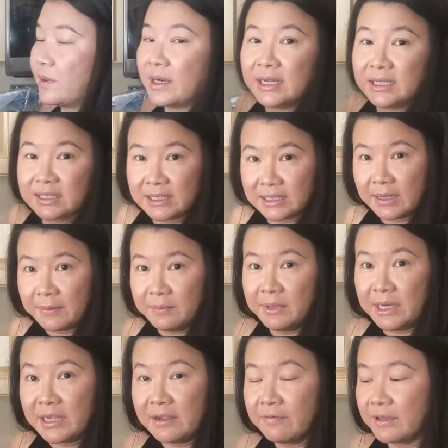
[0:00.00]
one is uh, some
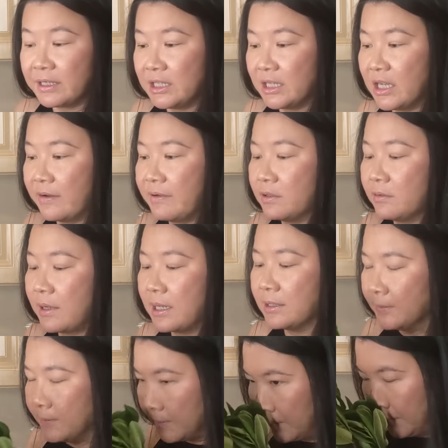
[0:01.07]
leaf that she gave it to us.
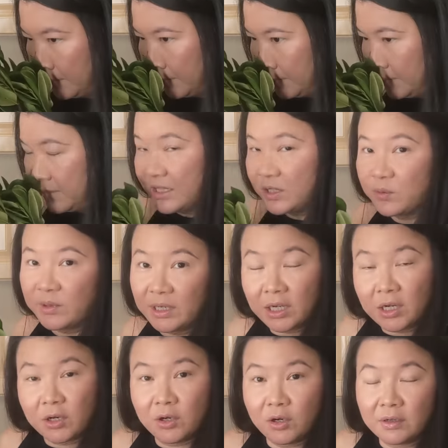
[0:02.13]
It's
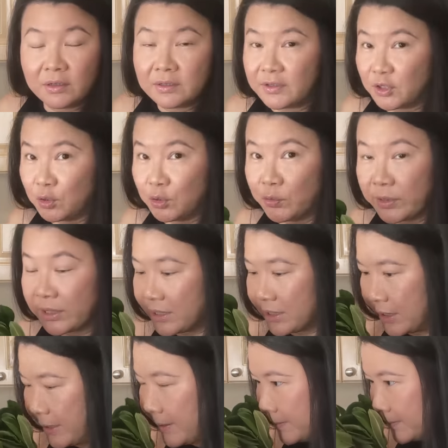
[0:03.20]
really good to drink
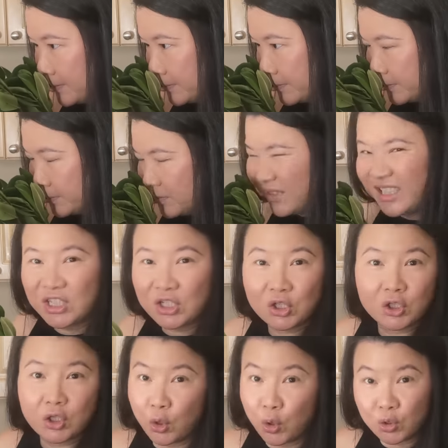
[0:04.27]
tea. It
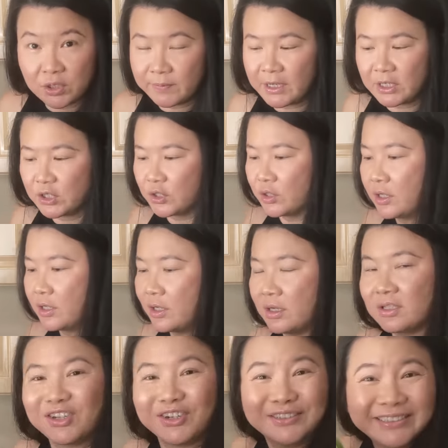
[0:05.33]
so smells so good.
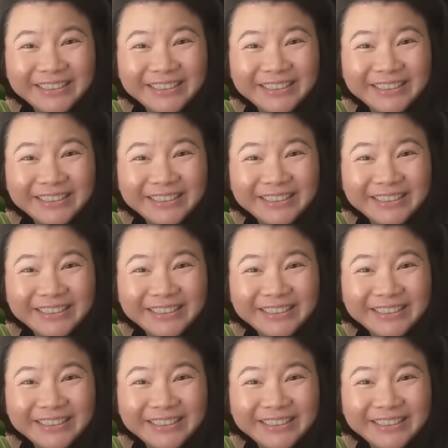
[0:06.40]
So